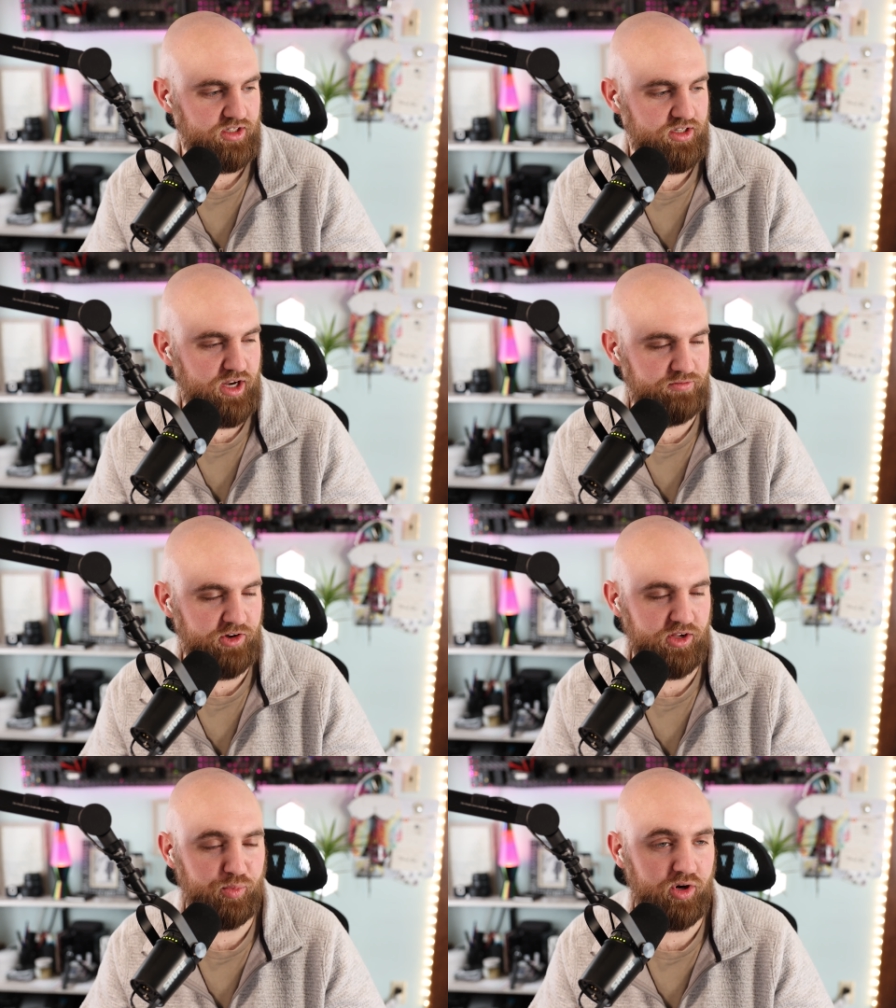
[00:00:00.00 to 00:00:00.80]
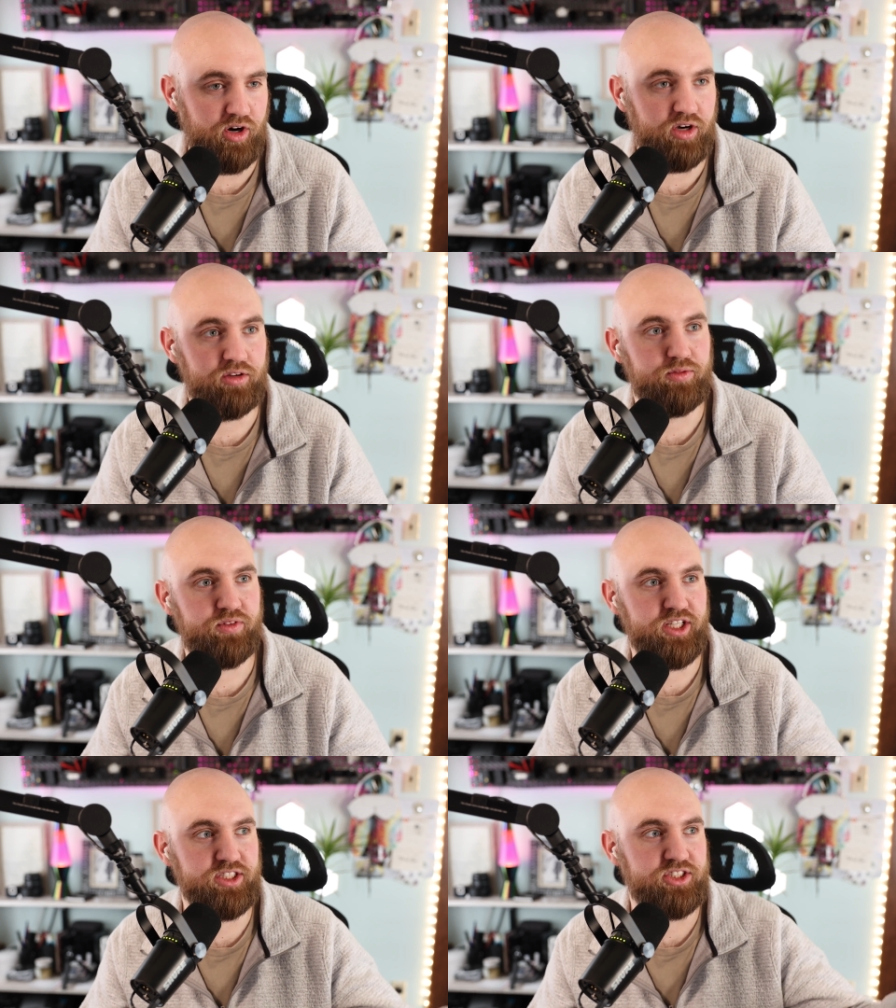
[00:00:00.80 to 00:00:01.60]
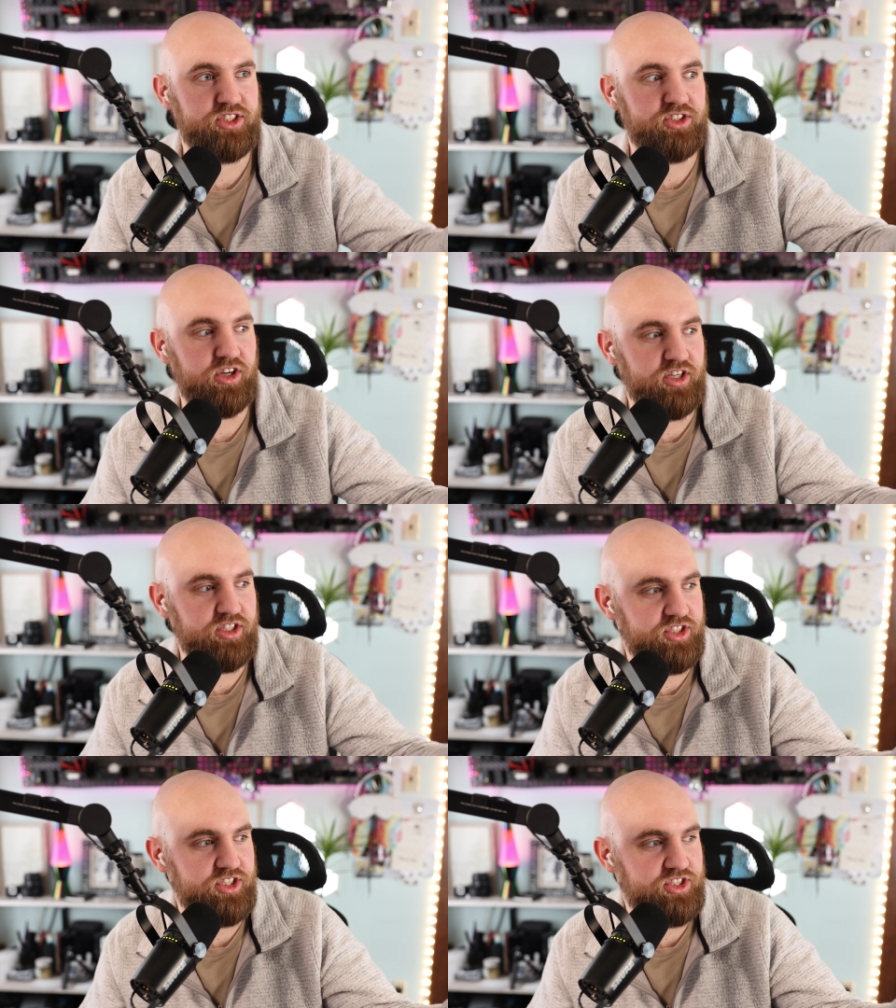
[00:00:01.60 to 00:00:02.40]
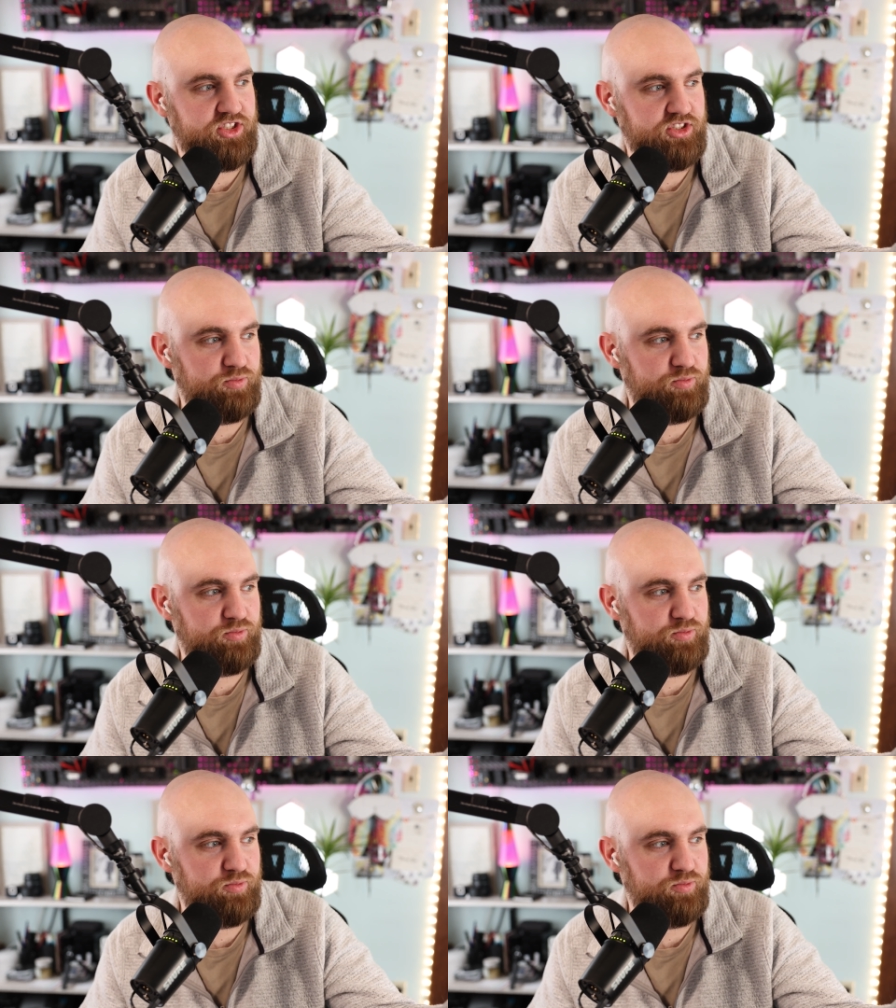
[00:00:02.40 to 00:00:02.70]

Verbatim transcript: not fall apart. Things started to just